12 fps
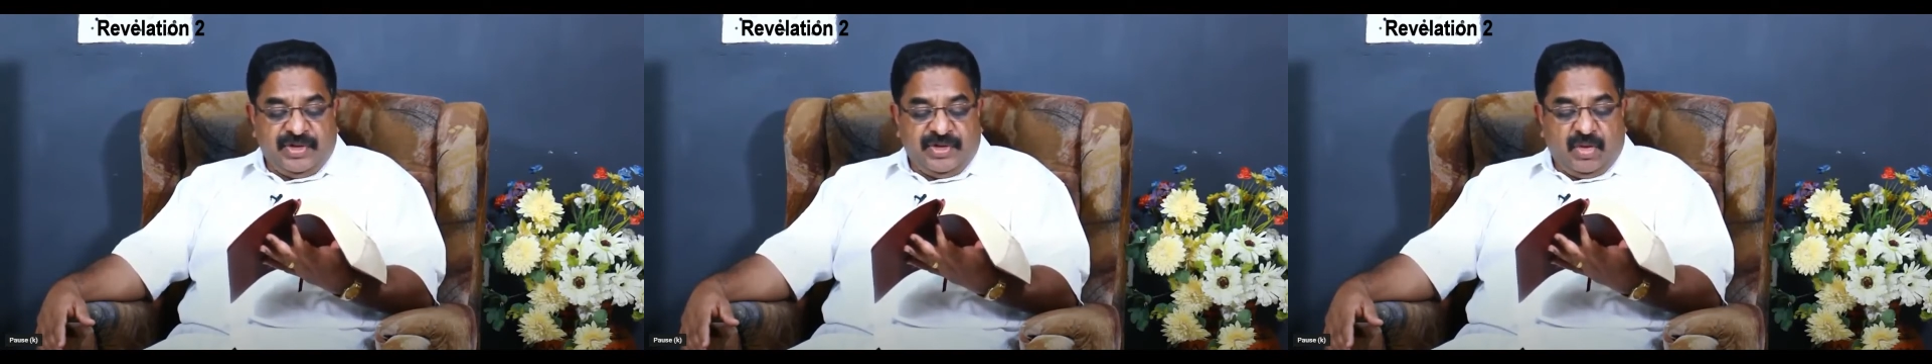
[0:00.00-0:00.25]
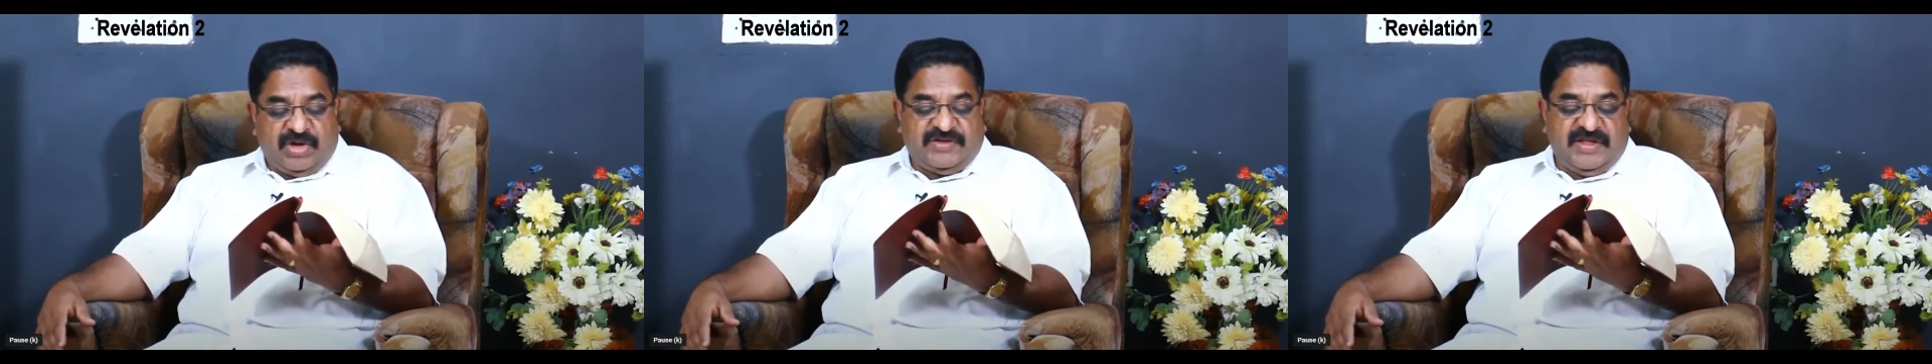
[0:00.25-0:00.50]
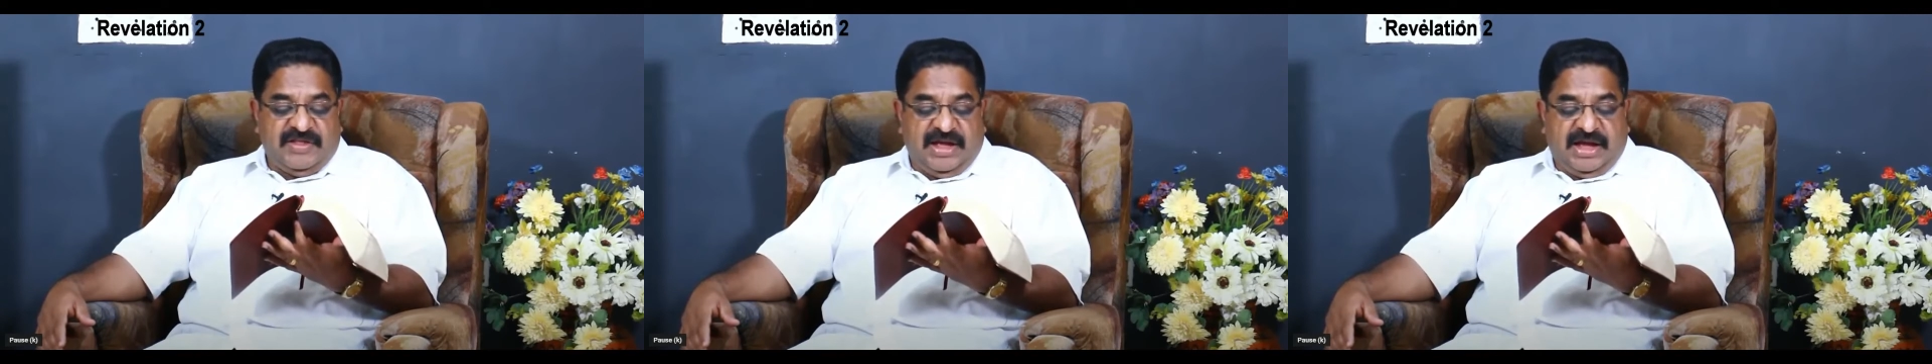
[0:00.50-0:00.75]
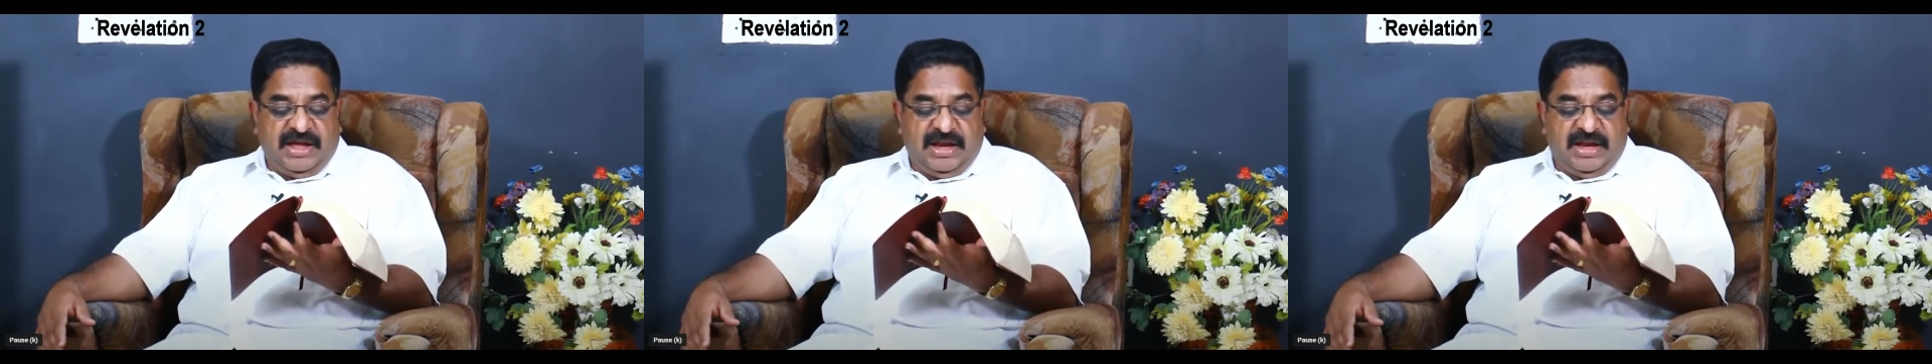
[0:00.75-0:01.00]
was in the
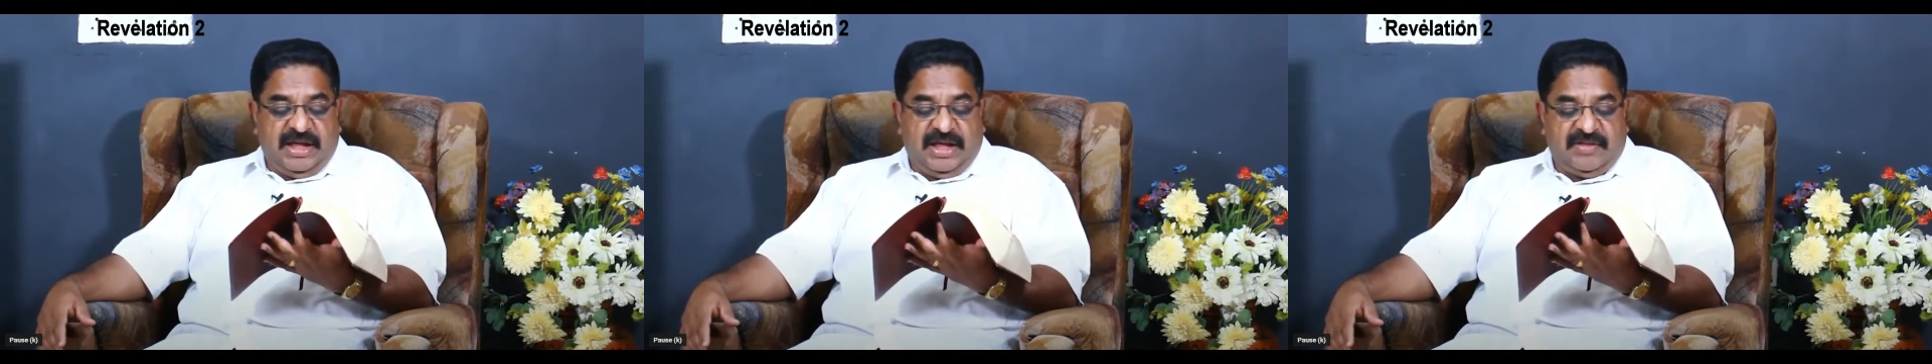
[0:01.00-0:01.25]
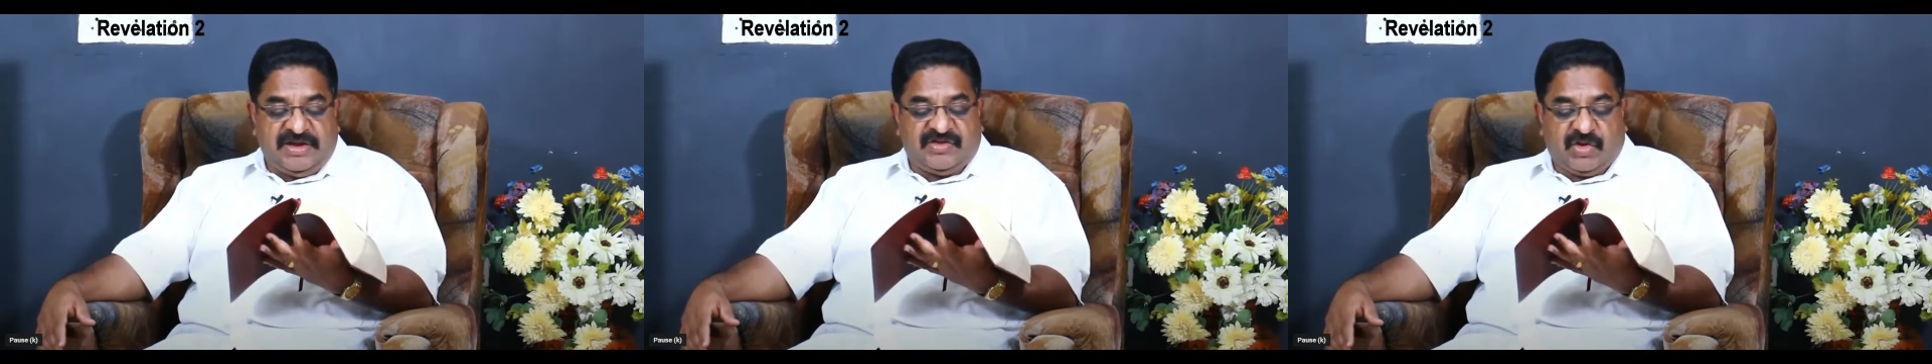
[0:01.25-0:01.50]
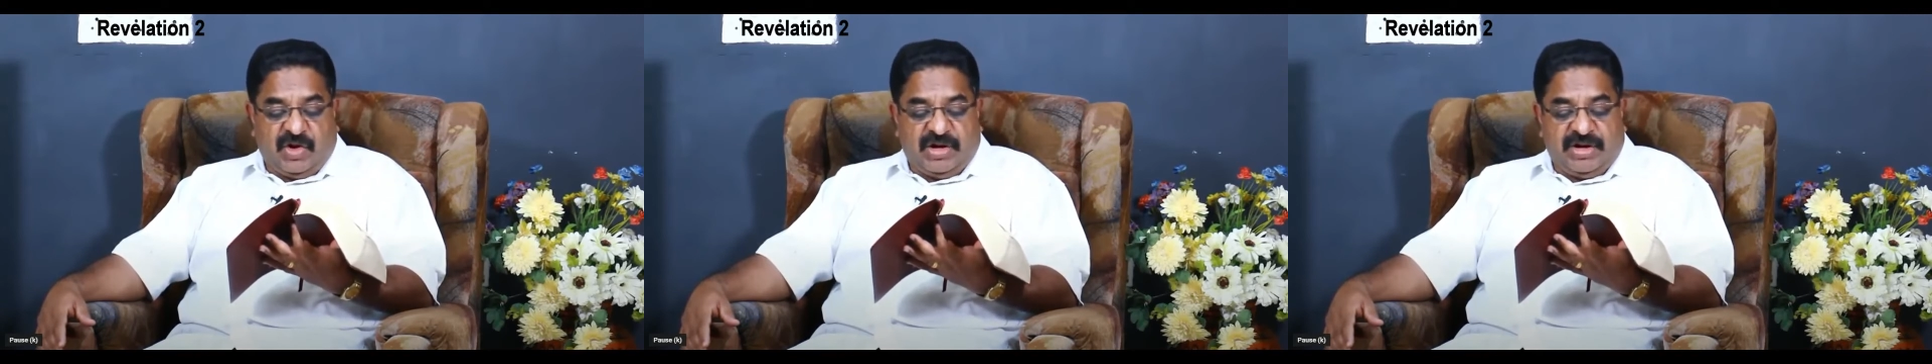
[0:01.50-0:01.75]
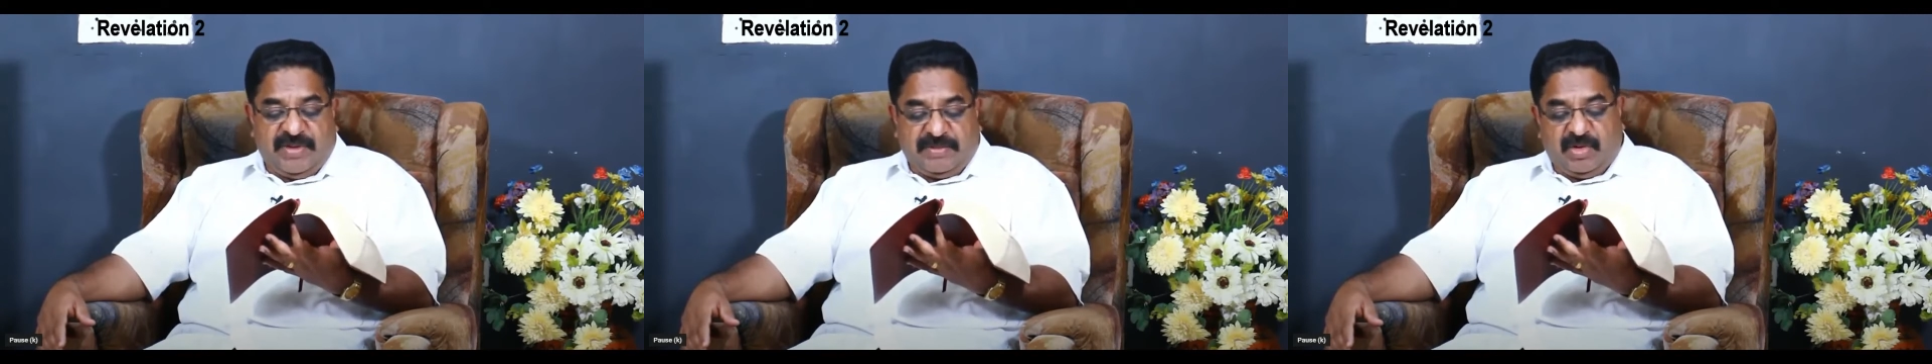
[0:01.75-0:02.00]
isle that is
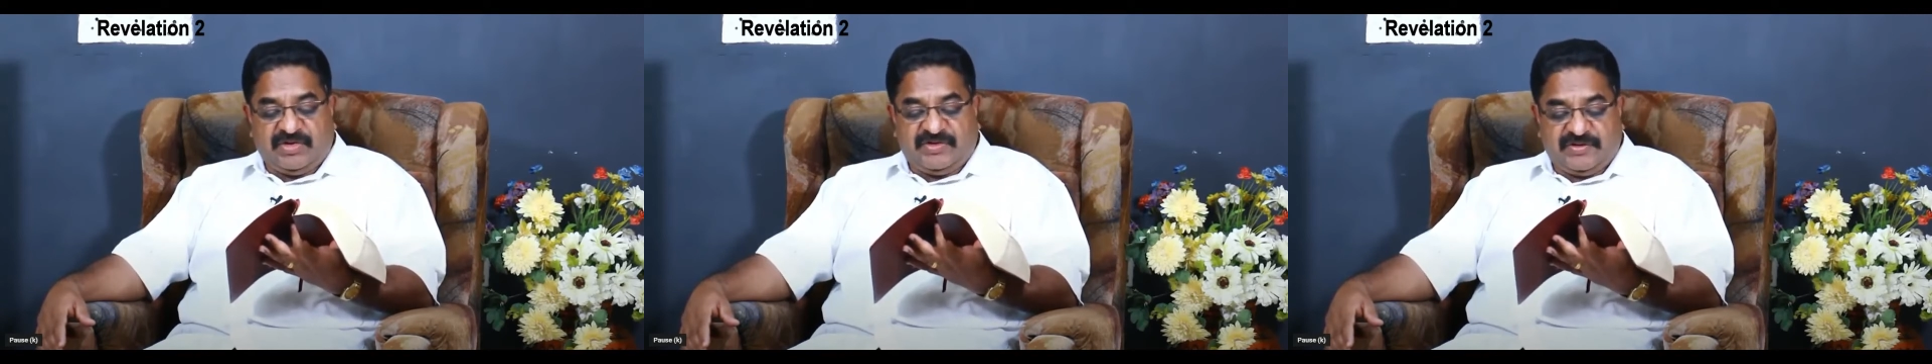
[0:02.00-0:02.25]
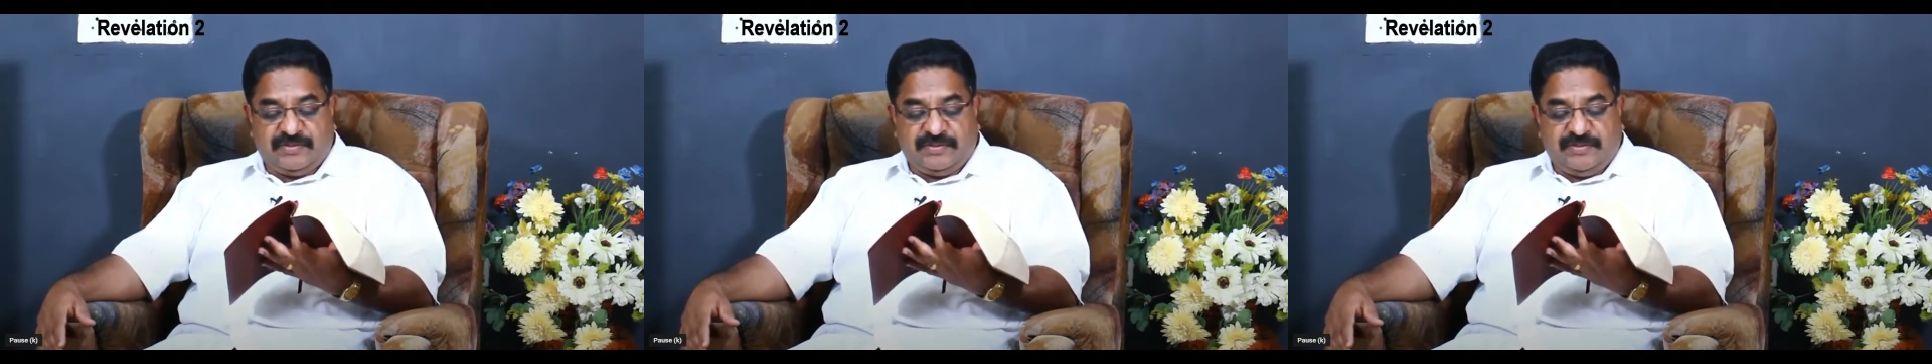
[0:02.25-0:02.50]
called Patmos